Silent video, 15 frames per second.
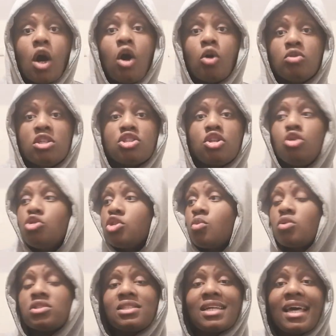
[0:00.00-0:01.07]
our only
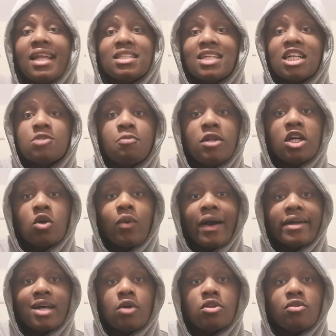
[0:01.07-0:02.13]
solution was to get it to
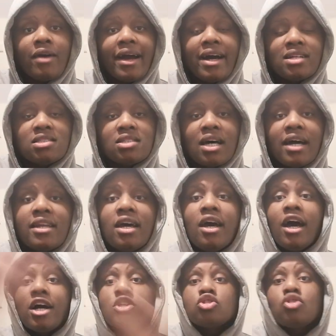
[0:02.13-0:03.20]
Aspilicueta down the right-hand side
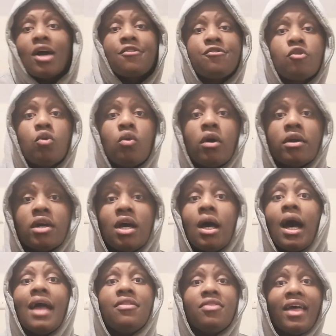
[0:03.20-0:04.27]
and drive forward.
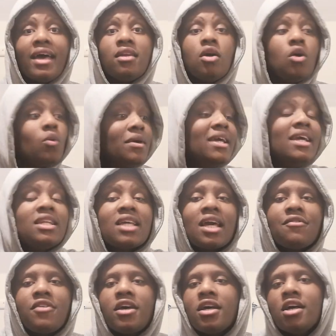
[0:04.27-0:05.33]
And then when he'd
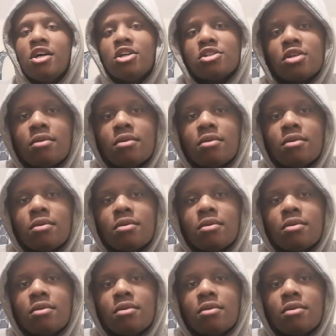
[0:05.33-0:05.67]
give it,